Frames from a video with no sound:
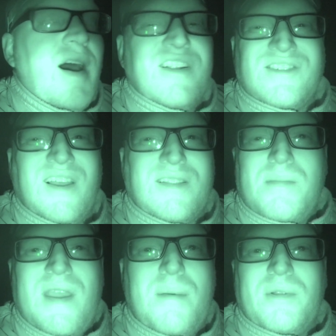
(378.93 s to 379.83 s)
I just like to
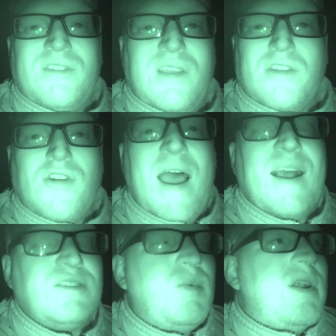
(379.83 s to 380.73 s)
be able to see the
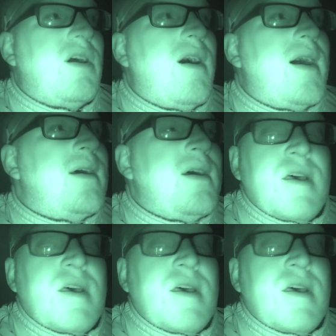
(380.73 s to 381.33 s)
tracks and whatnot.